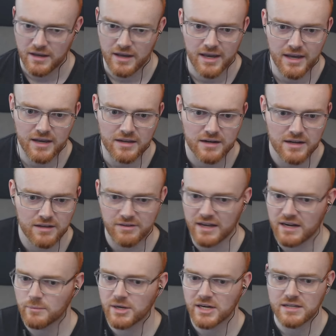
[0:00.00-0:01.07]
And if
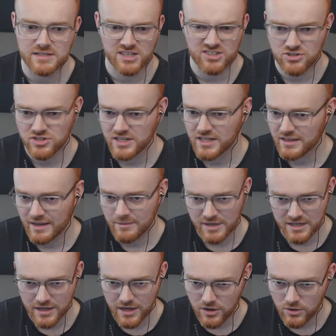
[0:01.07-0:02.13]
anybody's interested, let me
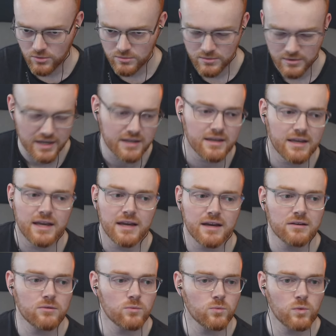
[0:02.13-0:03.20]
know. Like,
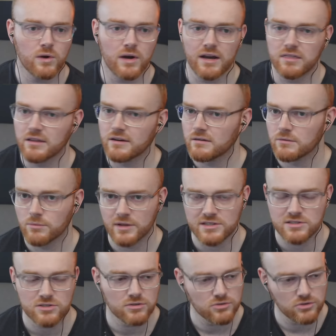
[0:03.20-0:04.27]
and either
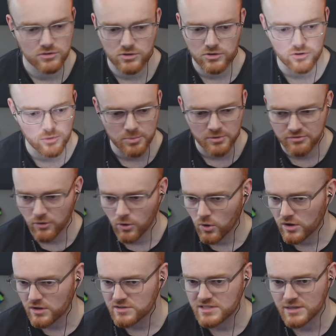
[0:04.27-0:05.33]
let's do a group of
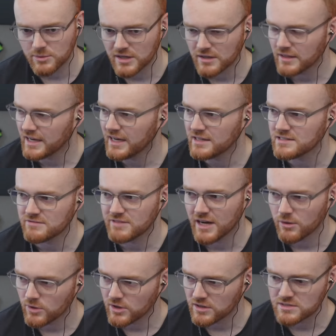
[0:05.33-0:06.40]
four, see where it lands. If that
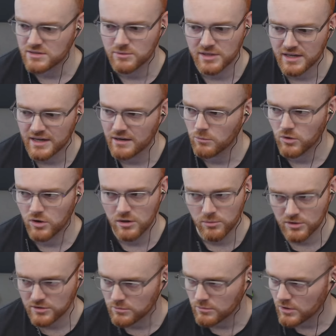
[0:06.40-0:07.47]
works and we can add more, we'll
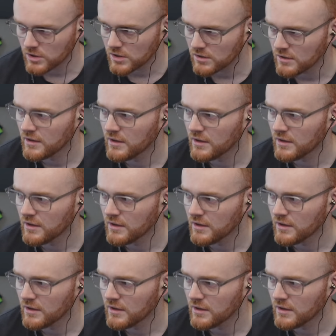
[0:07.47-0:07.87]
do more.